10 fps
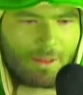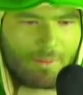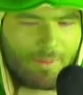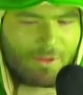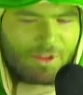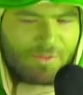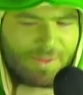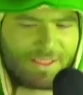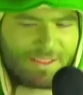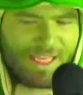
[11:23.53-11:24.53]
Maybe you're
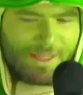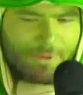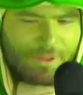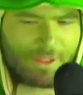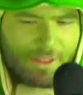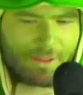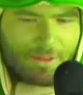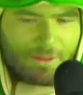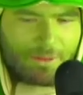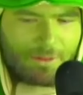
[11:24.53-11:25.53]
speaking his language there.
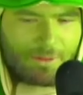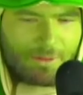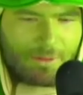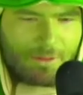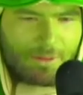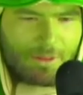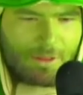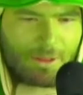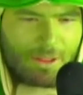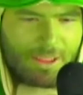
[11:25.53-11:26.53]

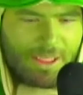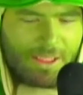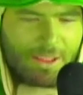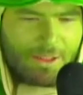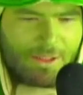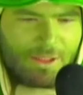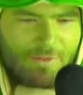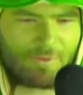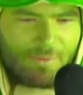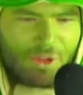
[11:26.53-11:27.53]
Okay, this is
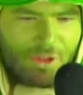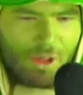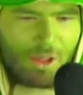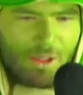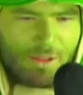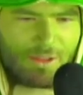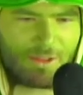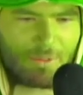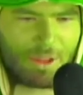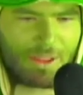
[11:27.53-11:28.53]
from Sean.
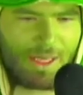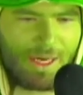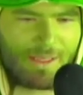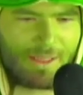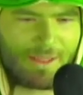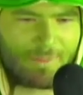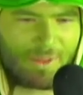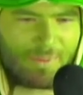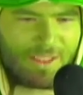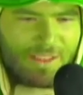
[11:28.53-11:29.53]
Subject line, the
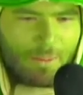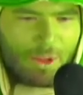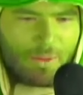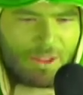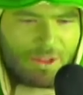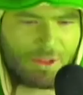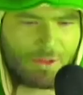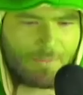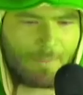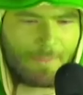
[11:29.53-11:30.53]
BBW
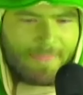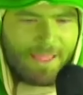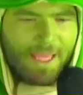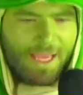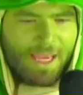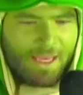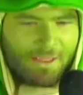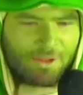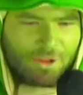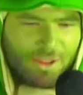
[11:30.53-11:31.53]
issue.
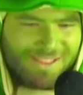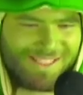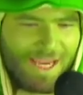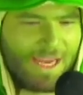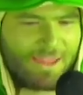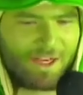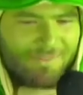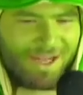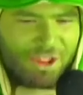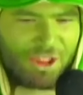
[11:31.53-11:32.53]
Sean says, hey there,
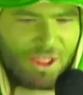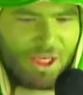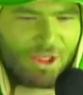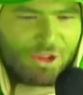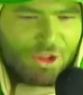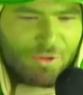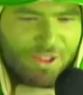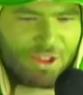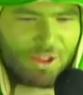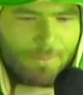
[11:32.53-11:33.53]
my G.
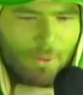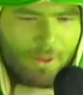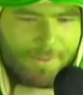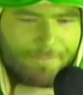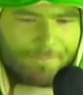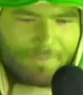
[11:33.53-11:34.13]
Straight to the point.